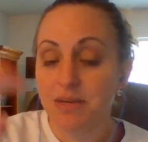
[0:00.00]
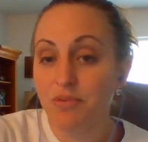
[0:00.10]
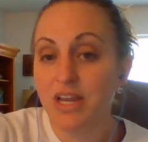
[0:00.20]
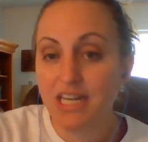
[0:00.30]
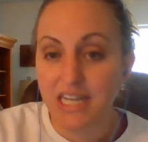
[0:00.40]

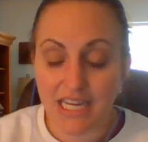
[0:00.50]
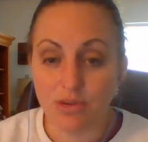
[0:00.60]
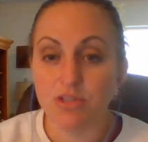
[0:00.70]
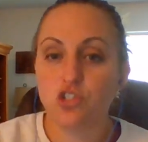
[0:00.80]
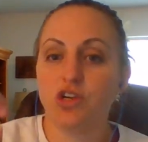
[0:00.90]
when he
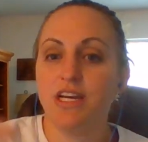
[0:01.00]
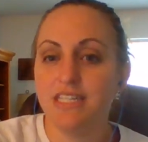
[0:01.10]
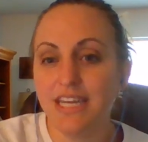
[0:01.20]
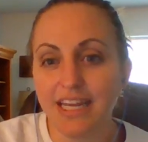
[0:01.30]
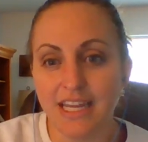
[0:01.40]
was trying
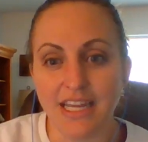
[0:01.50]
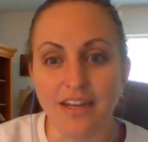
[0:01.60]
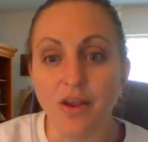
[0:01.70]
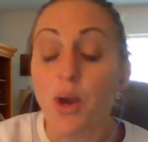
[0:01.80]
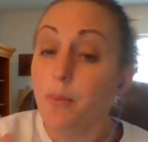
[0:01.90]
to get
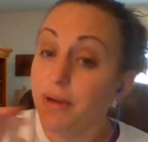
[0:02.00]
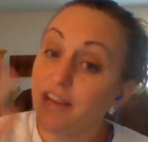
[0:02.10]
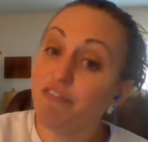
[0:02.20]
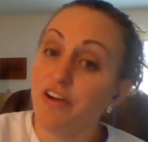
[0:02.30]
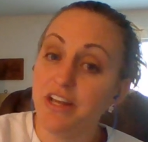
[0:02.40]
in. But
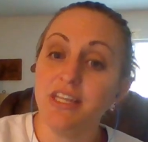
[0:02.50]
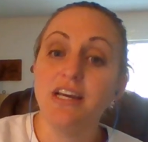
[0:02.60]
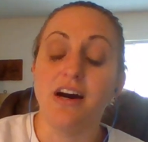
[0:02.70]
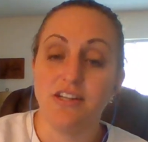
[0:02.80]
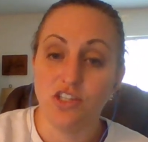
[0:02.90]
he finally
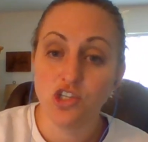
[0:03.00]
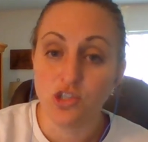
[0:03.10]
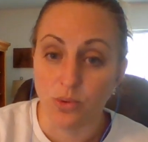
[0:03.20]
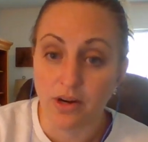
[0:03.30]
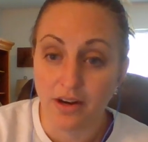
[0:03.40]
got to
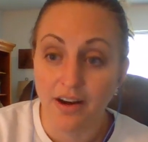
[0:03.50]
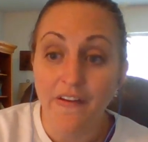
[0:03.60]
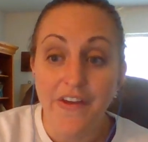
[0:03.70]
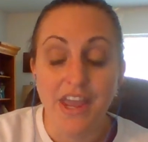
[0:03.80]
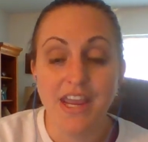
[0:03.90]
shore
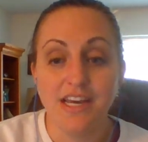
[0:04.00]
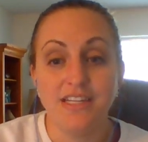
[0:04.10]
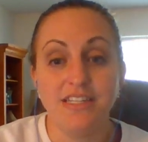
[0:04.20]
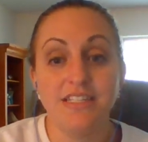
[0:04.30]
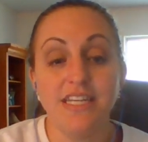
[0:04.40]

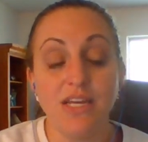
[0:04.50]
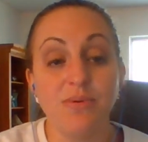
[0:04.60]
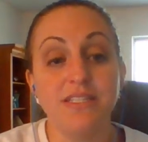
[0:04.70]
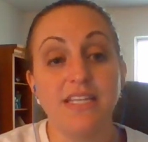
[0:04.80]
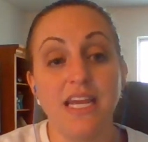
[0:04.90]
and he
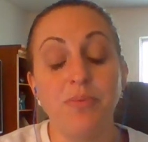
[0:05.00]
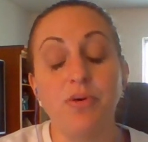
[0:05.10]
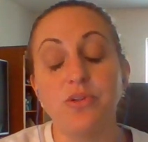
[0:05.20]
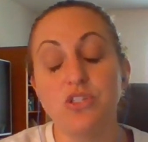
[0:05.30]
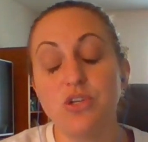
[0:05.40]
was
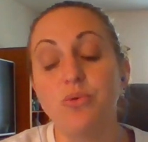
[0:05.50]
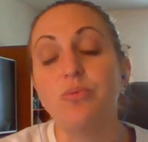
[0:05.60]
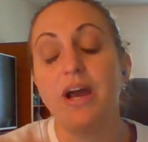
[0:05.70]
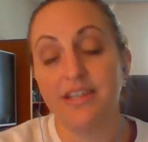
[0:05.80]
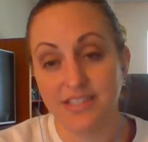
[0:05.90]
able to
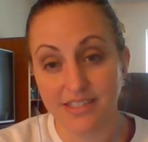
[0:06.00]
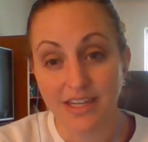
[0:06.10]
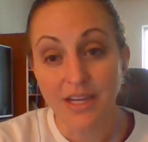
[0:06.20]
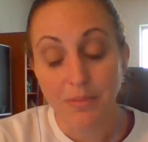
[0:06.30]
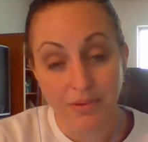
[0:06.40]
rest
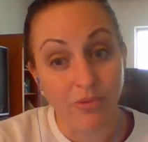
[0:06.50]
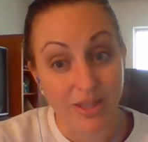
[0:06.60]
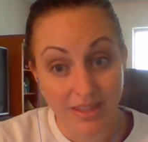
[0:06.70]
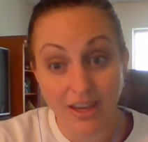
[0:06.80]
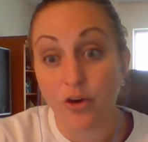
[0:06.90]

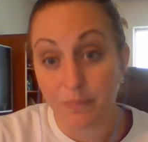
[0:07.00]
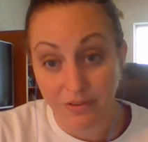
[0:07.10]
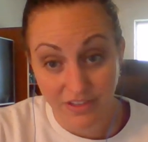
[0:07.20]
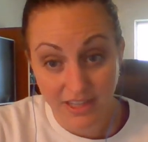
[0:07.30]
with the help of